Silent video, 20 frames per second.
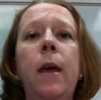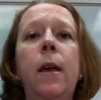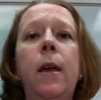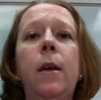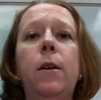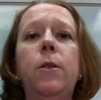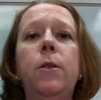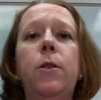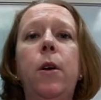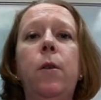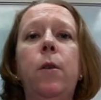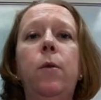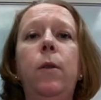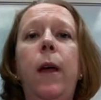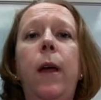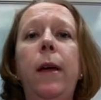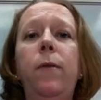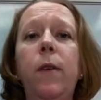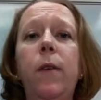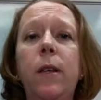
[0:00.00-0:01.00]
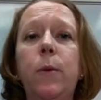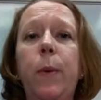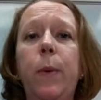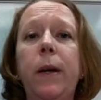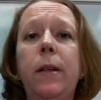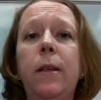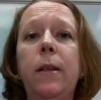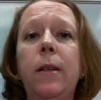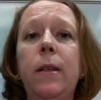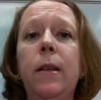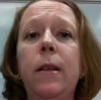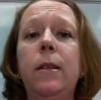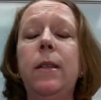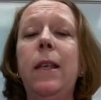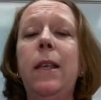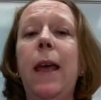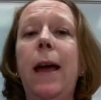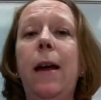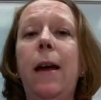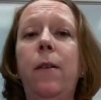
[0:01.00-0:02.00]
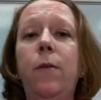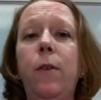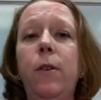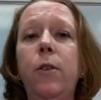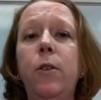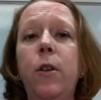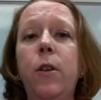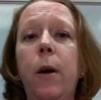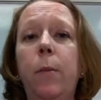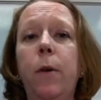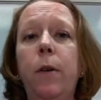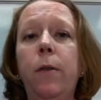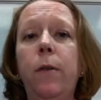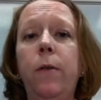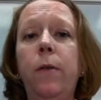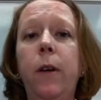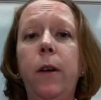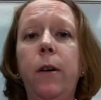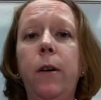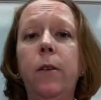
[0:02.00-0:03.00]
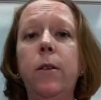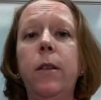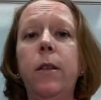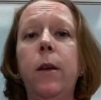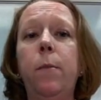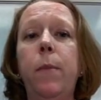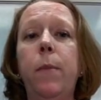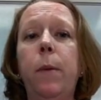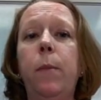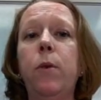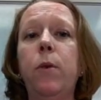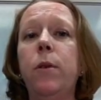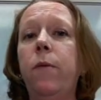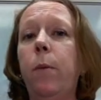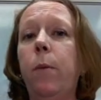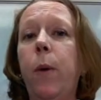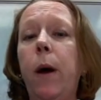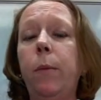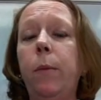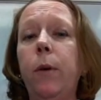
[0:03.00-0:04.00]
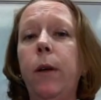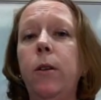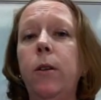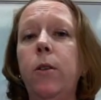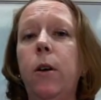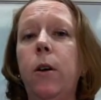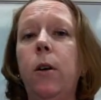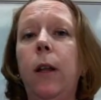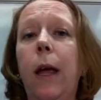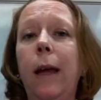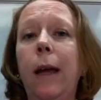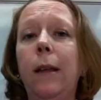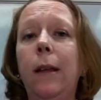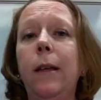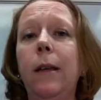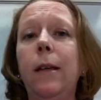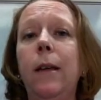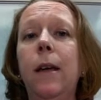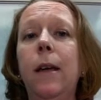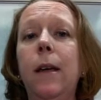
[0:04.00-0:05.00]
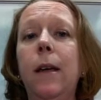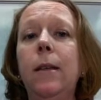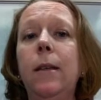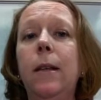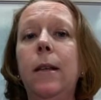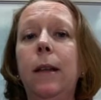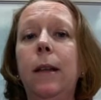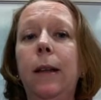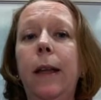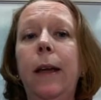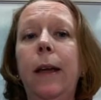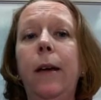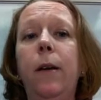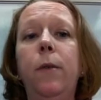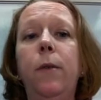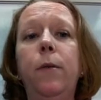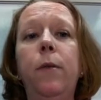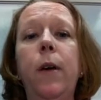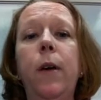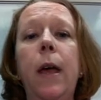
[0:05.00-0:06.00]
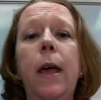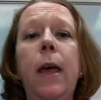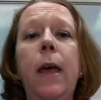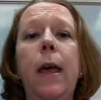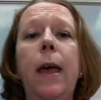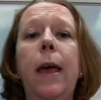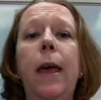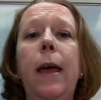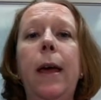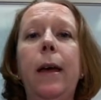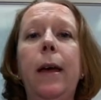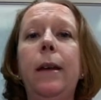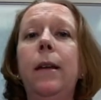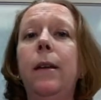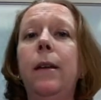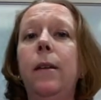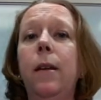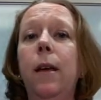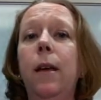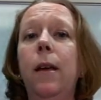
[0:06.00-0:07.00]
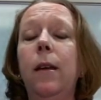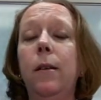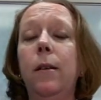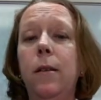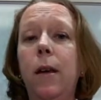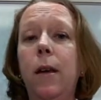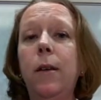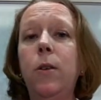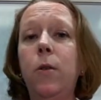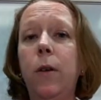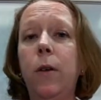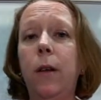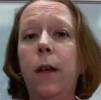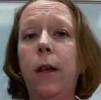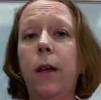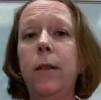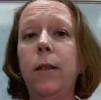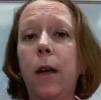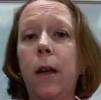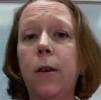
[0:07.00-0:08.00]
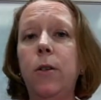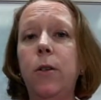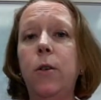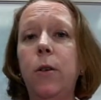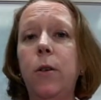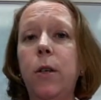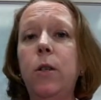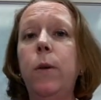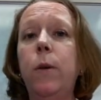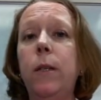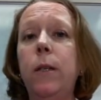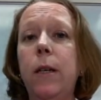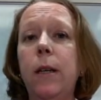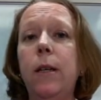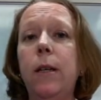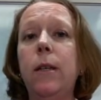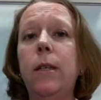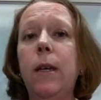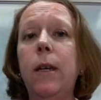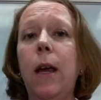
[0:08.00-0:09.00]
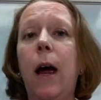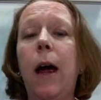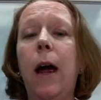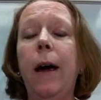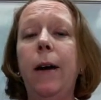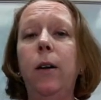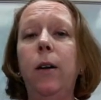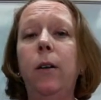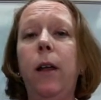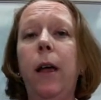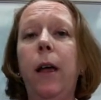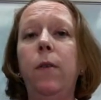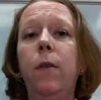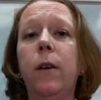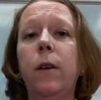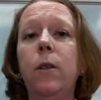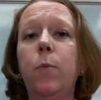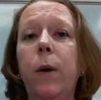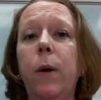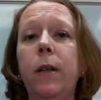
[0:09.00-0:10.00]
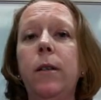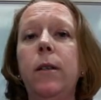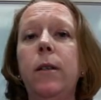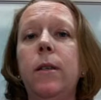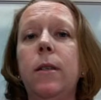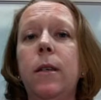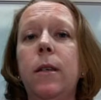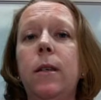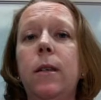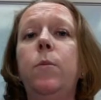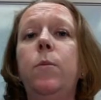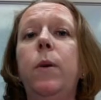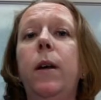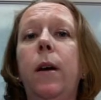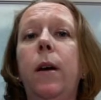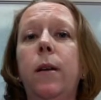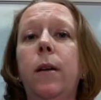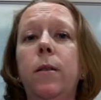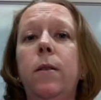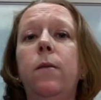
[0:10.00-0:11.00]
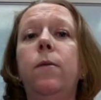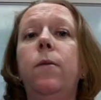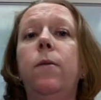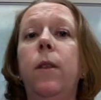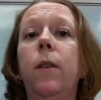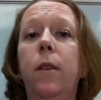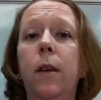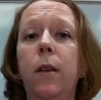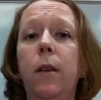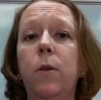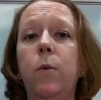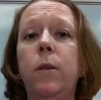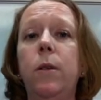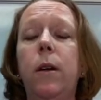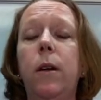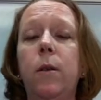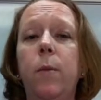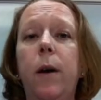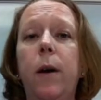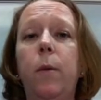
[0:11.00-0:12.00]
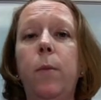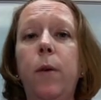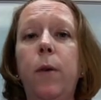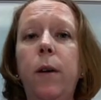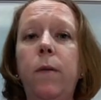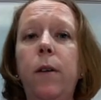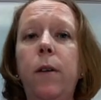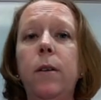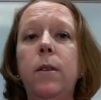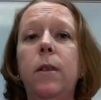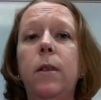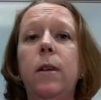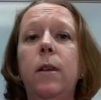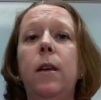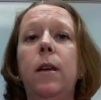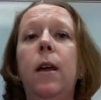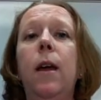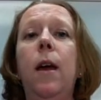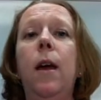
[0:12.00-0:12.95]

So life expectancy is the average number of years that members of a population are likely to live. And in industrialized countries, we tend to see higher life expectancies because of the things we talked about previously,